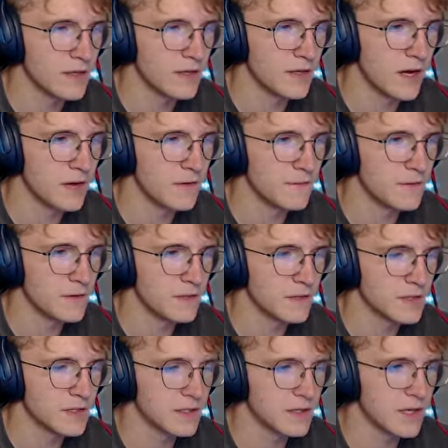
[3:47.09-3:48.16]
not feed you
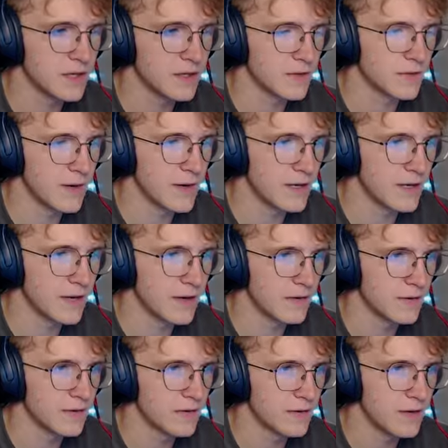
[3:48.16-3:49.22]
this nectar right now.
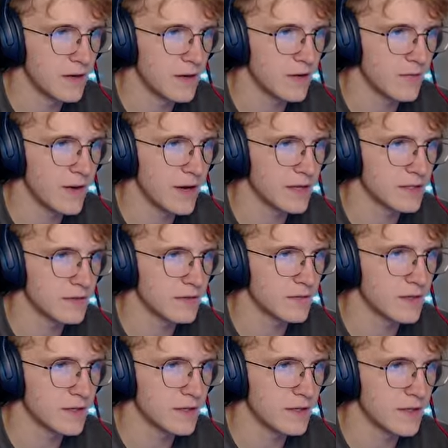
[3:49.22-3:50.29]
I'll come back to you
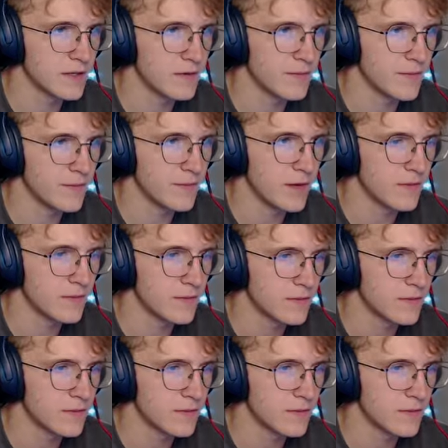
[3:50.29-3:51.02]
now that I got you on my map.